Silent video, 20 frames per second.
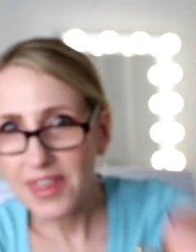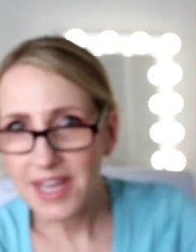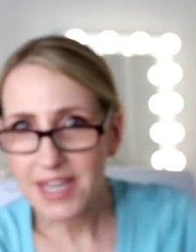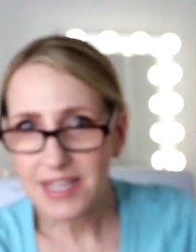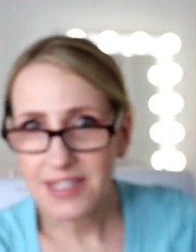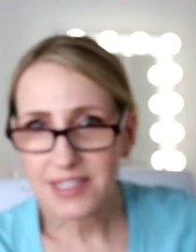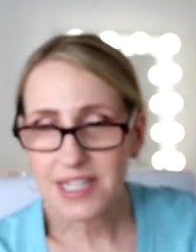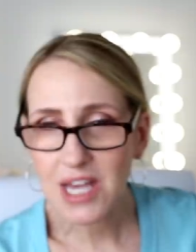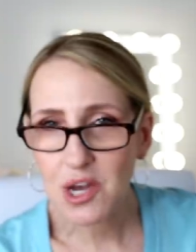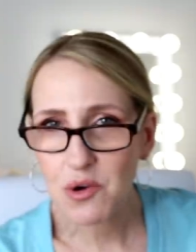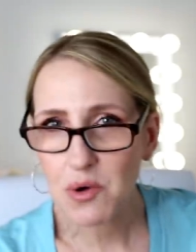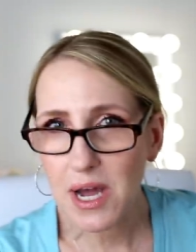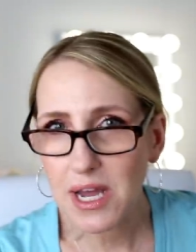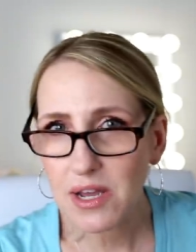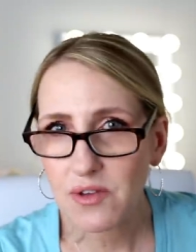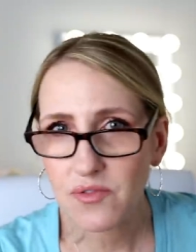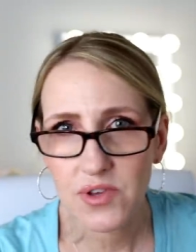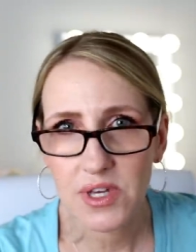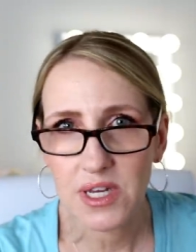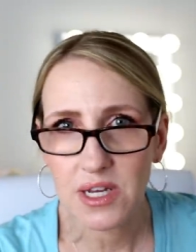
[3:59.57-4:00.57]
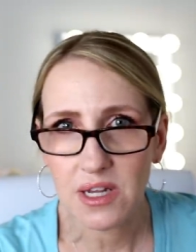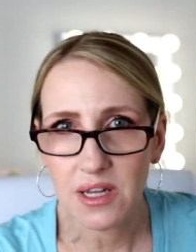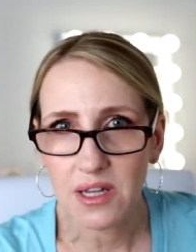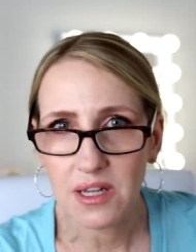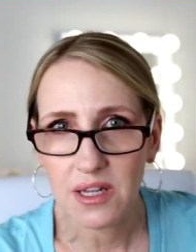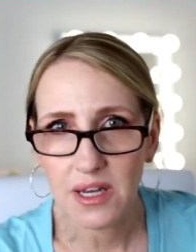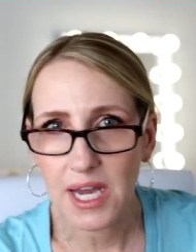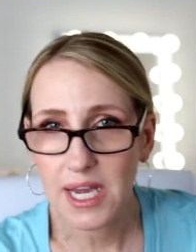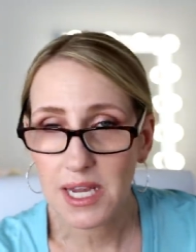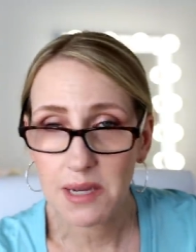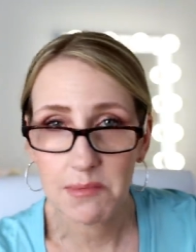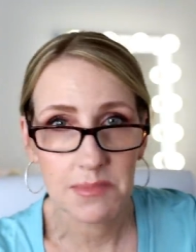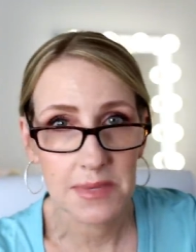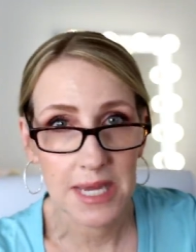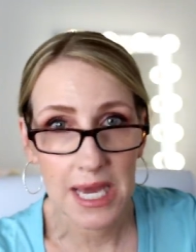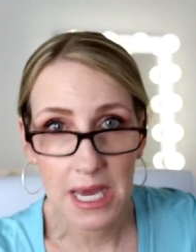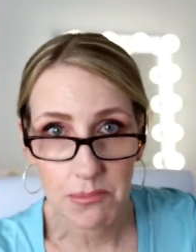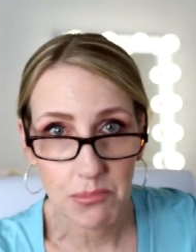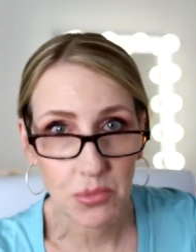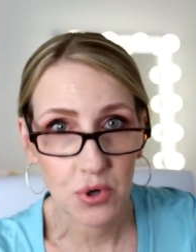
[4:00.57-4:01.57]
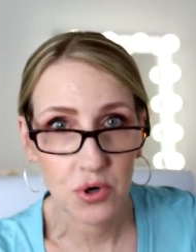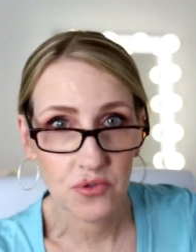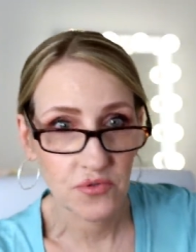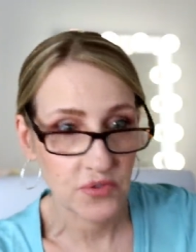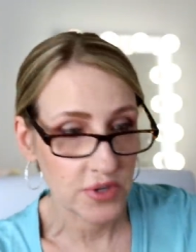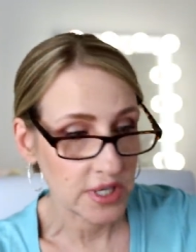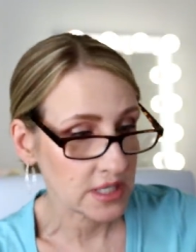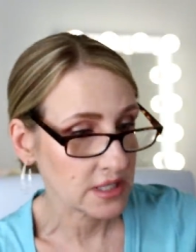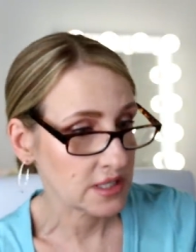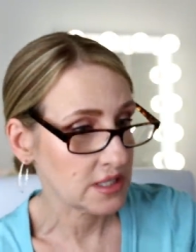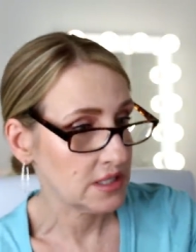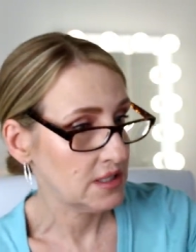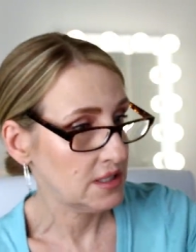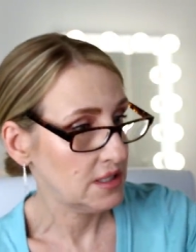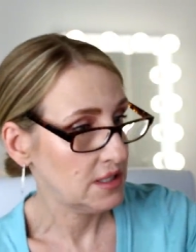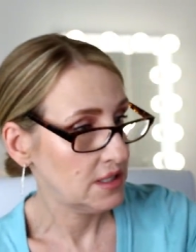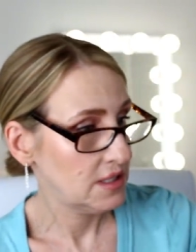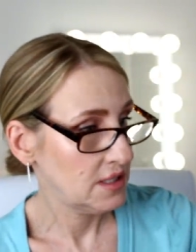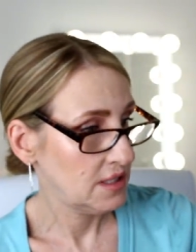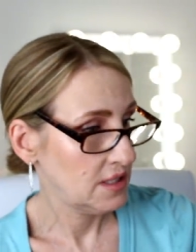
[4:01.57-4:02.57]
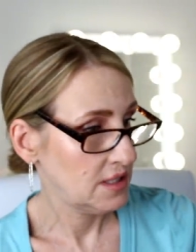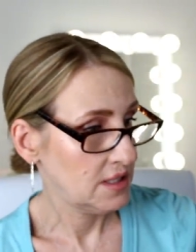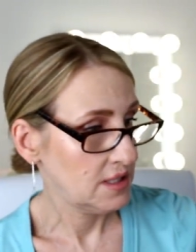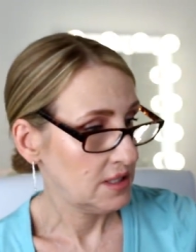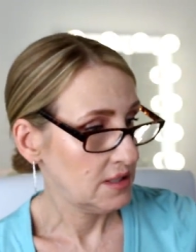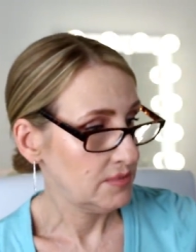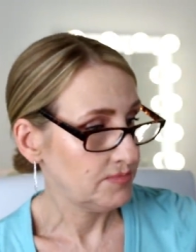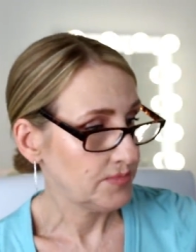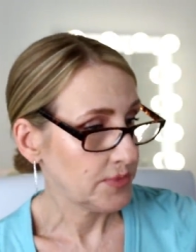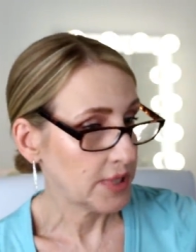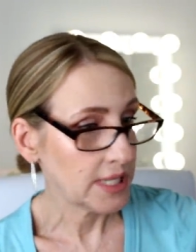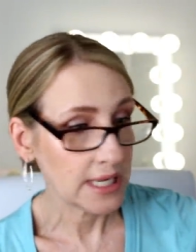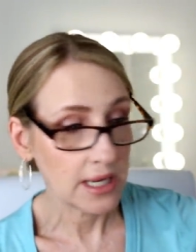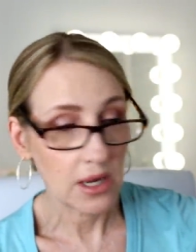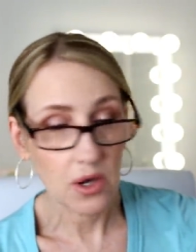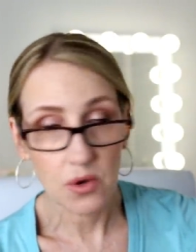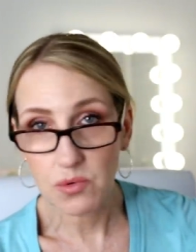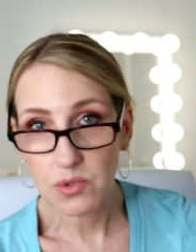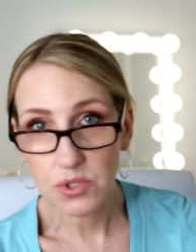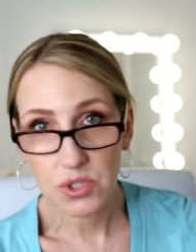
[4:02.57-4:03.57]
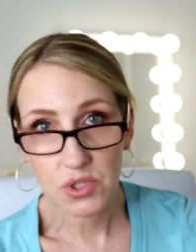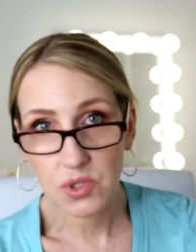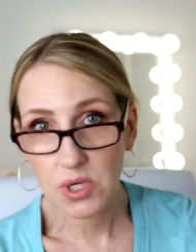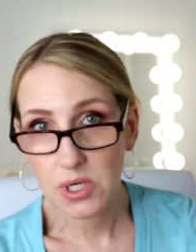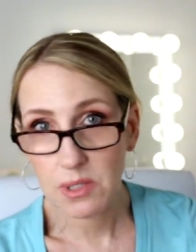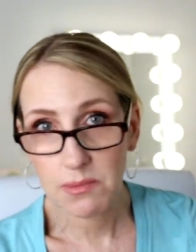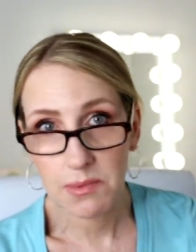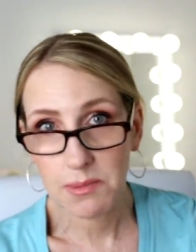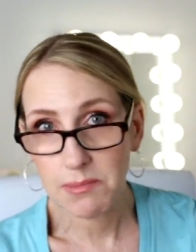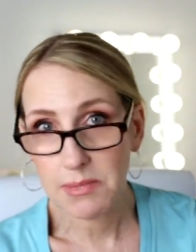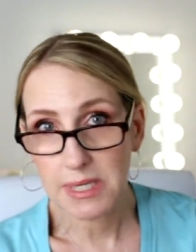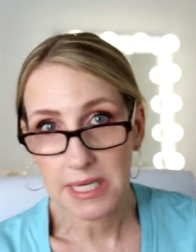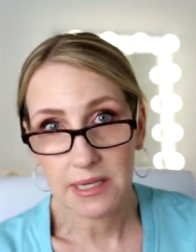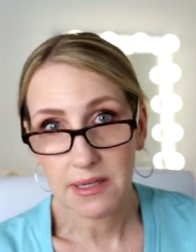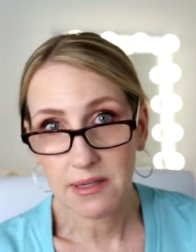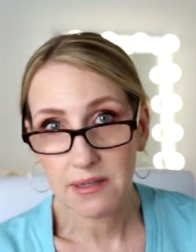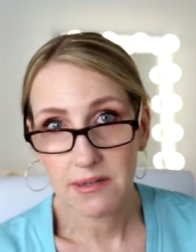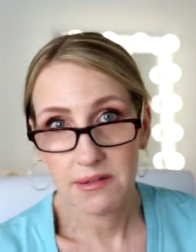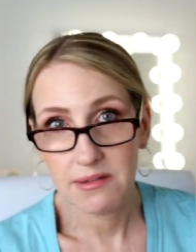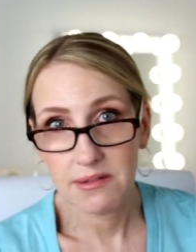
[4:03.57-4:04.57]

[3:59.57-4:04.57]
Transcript: This is how I feel. I am not perfect. And I always try to be me.